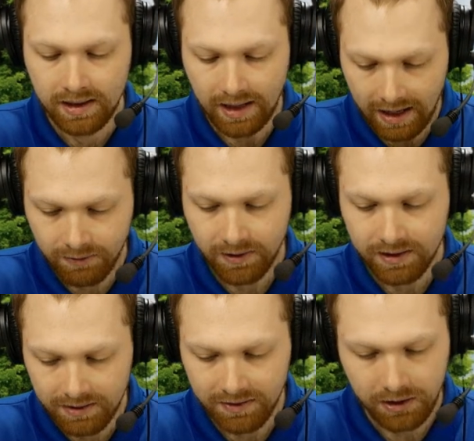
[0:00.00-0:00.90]
every
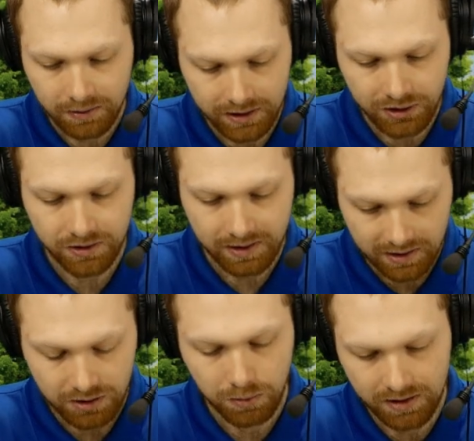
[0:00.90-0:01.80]
living creature that
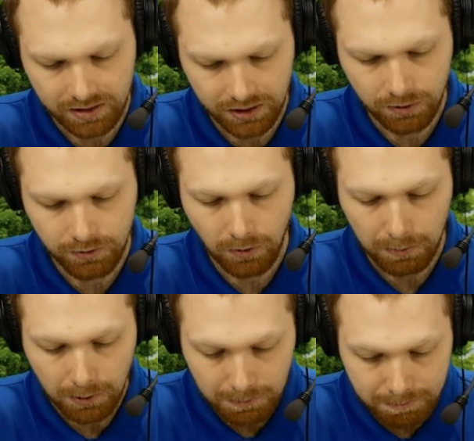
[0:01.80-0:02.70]
is with you for
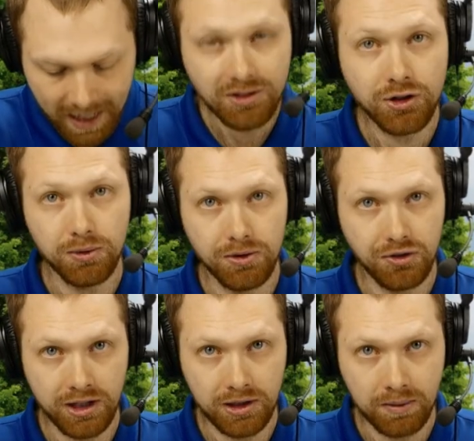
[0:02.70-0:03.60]
perpetual
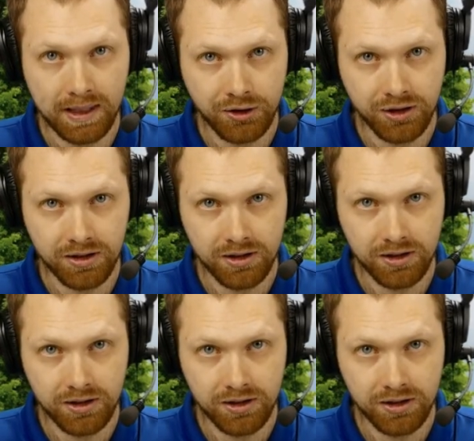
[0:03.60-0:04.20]
generations."